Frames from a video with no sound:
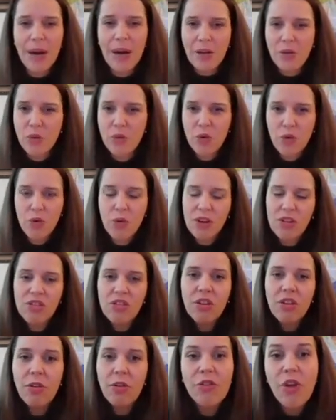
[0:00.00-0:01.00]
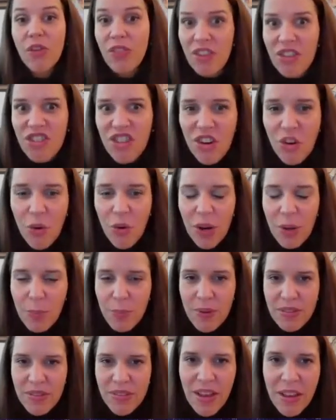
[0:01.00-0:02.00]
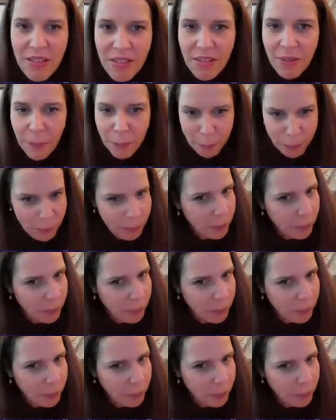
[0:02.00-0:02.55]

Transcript: back to the question of does it generate business?